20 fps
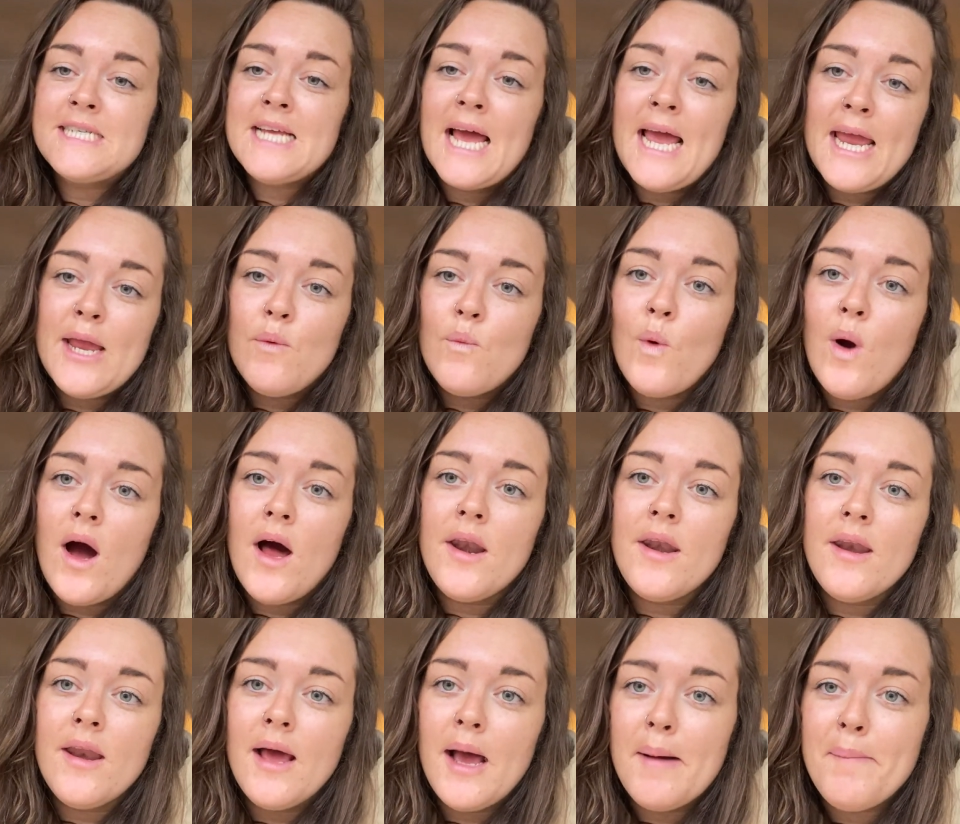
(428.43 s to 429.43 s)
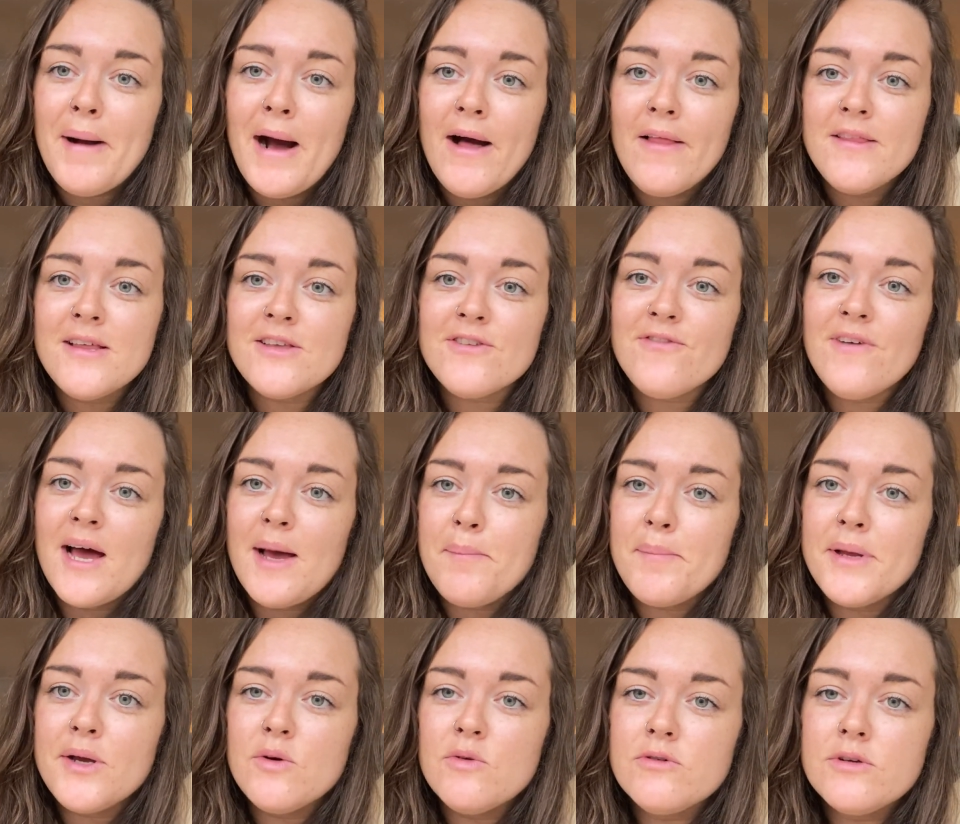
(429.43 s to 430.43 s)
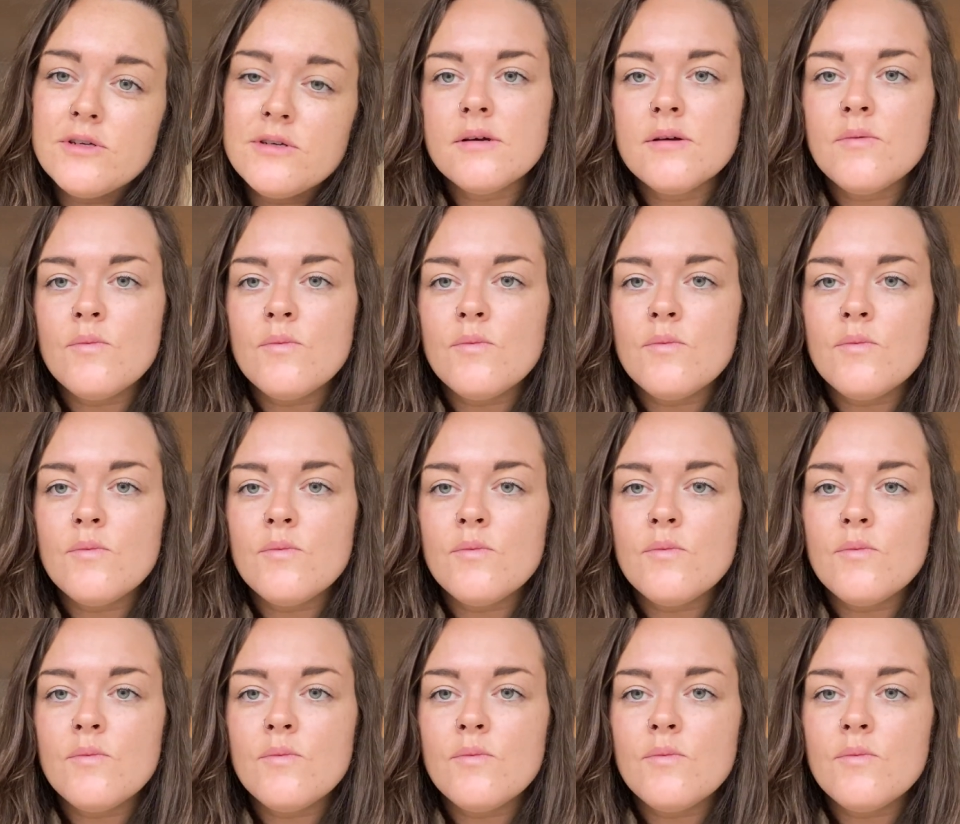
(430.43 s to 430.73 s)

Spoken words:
day one about this van build.